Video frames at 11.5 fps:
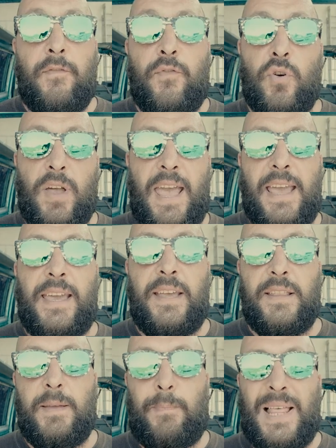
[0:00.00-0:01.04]
for
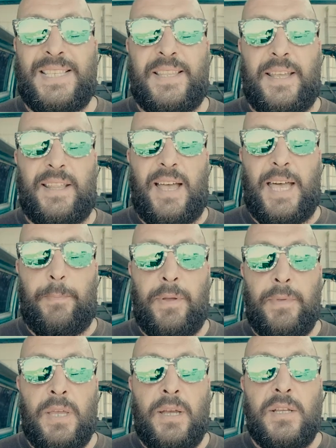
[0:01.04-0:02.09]
hanging the plastic tarp.
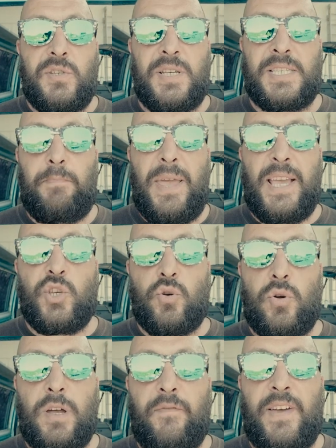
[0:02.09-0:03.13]
Just make
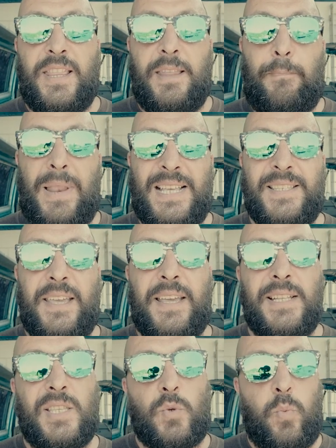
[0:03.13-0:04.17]
sure that the plastic
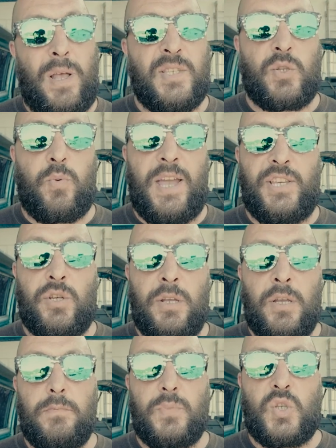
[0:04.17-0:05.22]
is well stretched
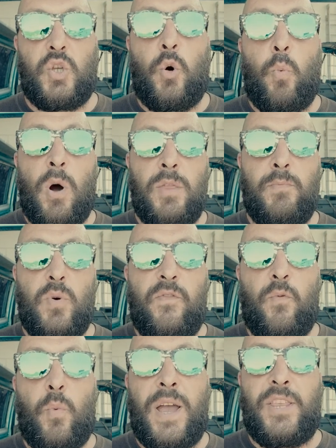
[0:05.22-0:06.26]
so won't
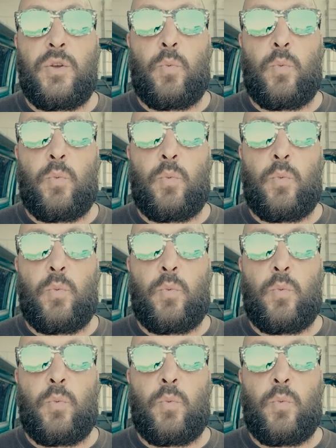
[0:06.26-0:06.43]
move when you